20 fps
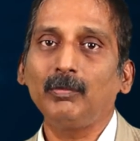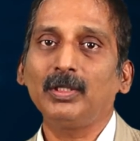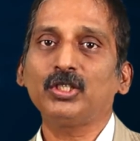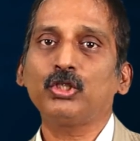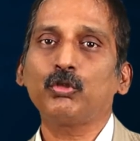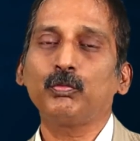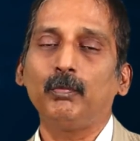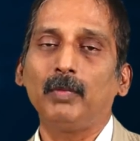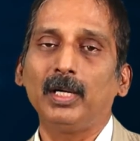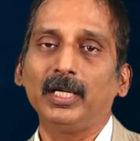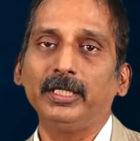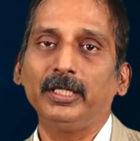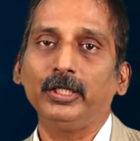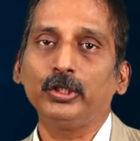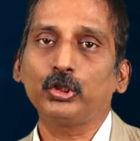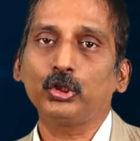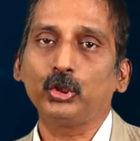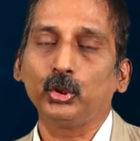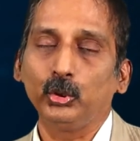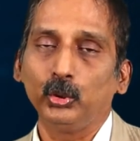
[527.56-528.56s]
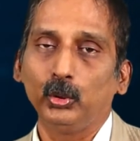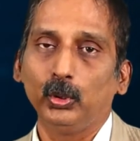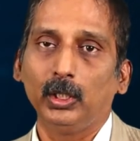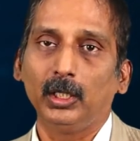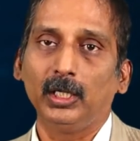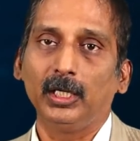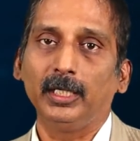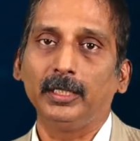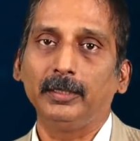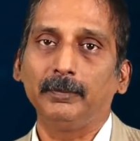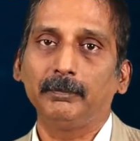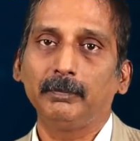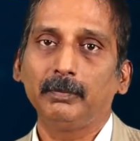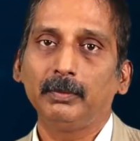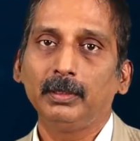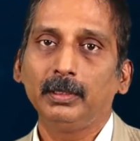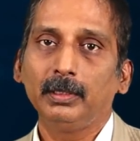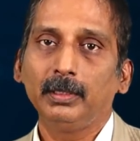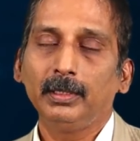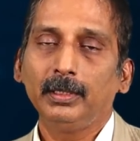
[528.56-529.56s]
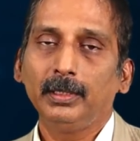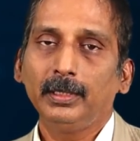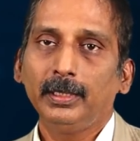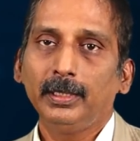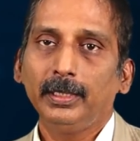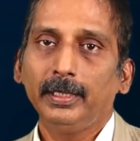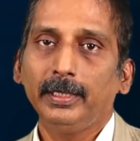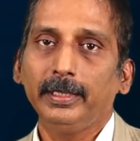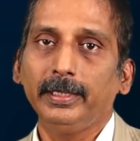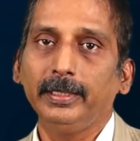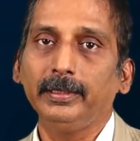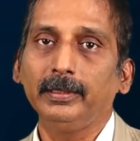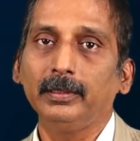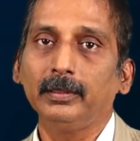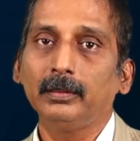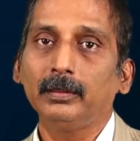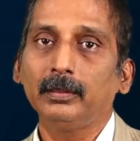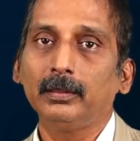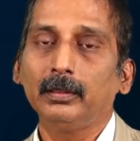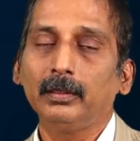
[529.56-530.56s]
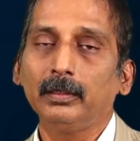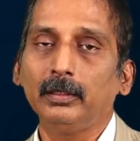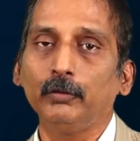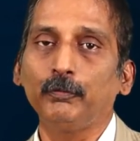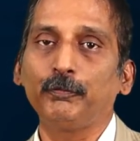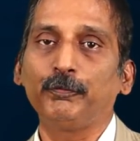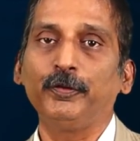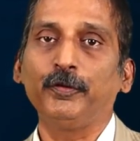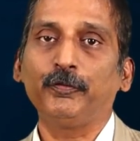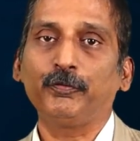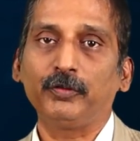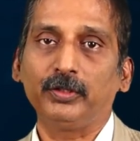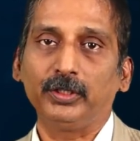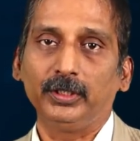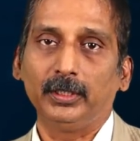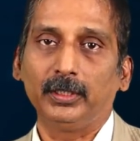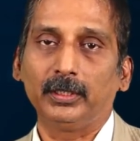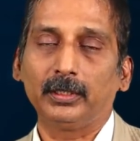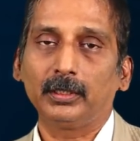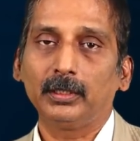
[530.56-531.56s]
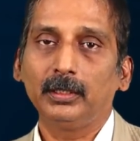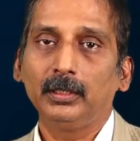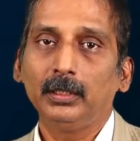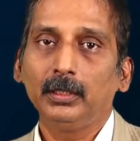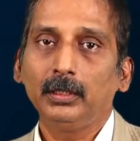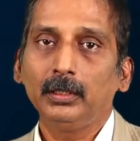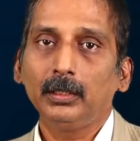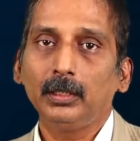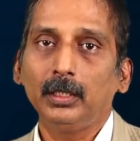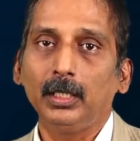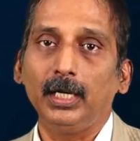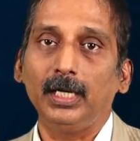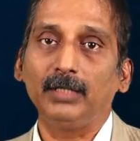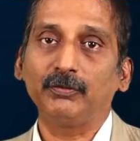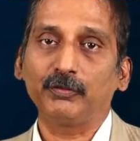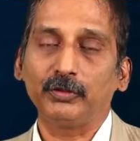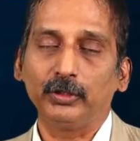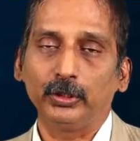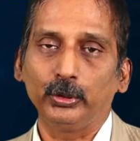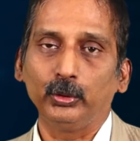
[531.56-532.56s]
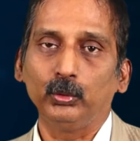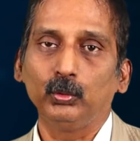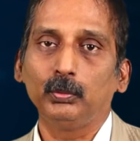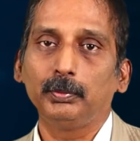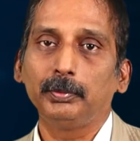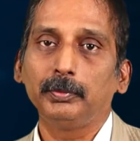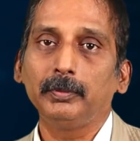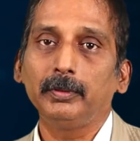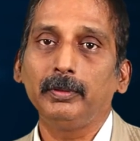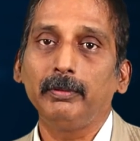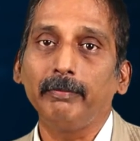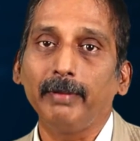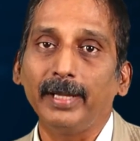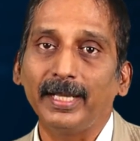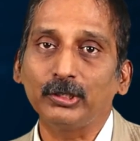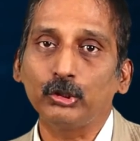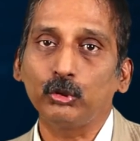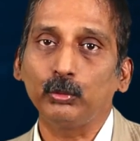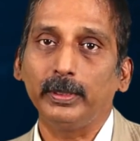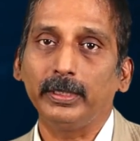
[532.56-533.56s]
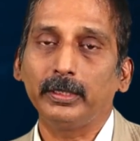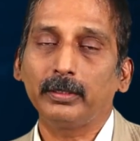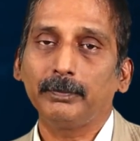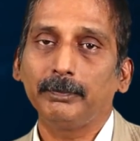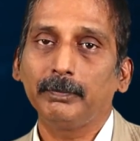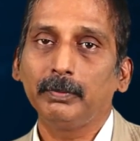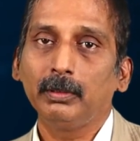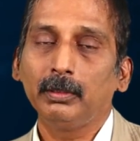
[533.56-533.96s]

much money should you earn in the 5th year after you graduate?